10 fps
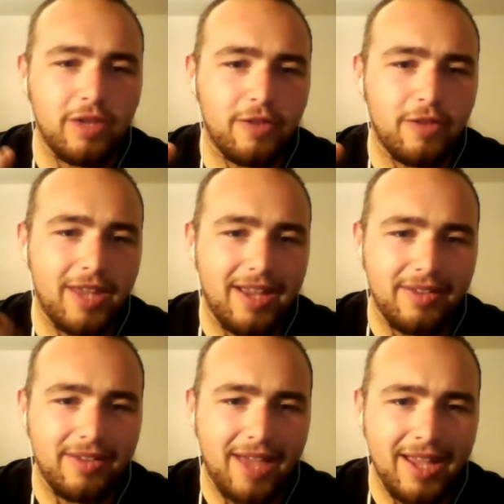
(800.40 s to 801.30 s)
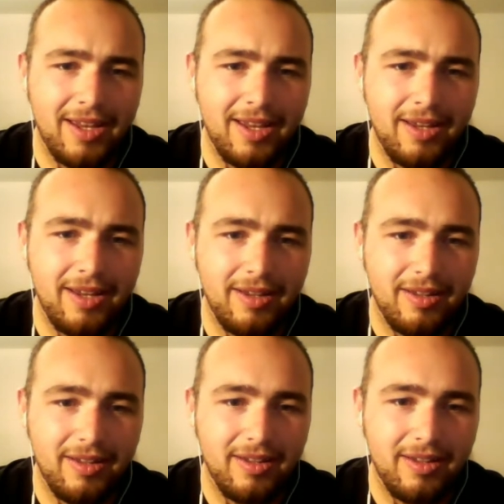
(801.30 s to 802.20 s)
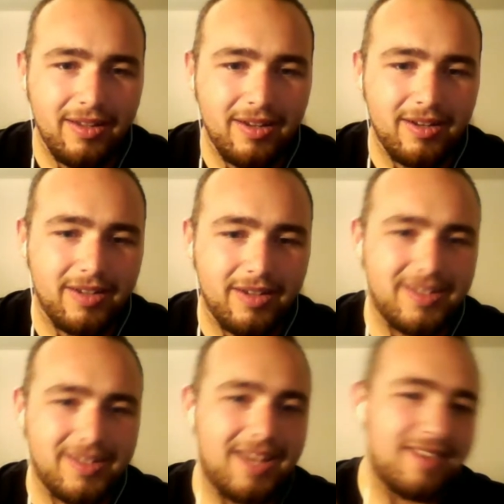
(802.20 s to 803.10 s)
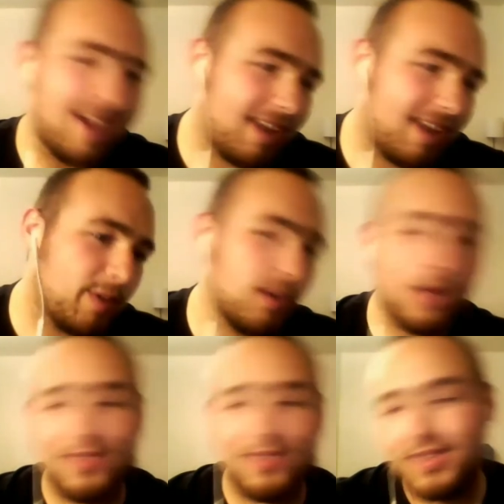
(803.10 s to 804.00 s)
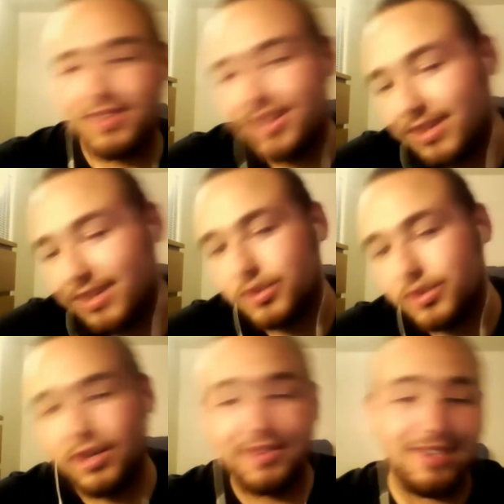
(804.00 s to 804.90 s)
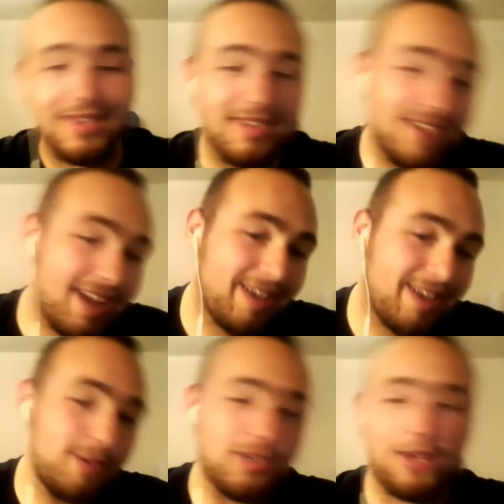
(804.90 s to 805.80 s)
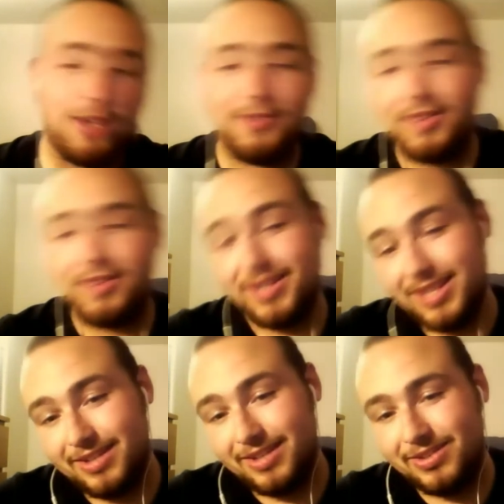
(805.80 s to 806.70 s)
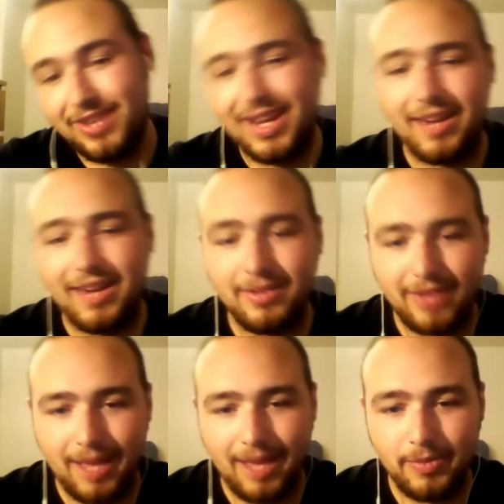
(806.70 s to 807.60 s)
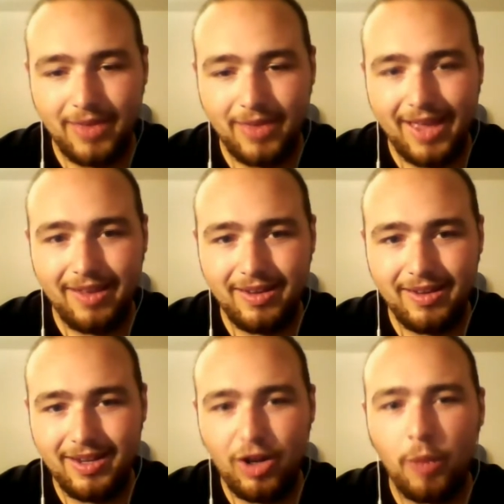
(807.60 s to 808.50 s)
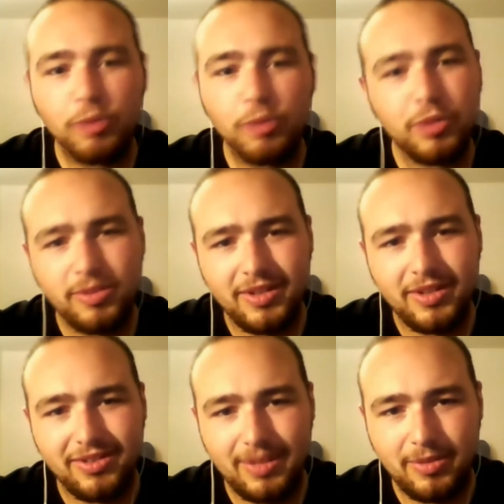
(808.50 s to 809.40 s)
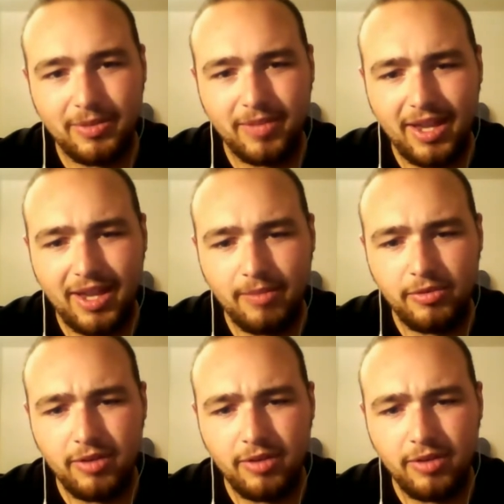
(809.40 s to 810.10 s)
the anxiety because the anxiety will cause the tics, which causes the anxiety, which causes the tics. That kind of stops that. Almost puts me to sleep sometimes.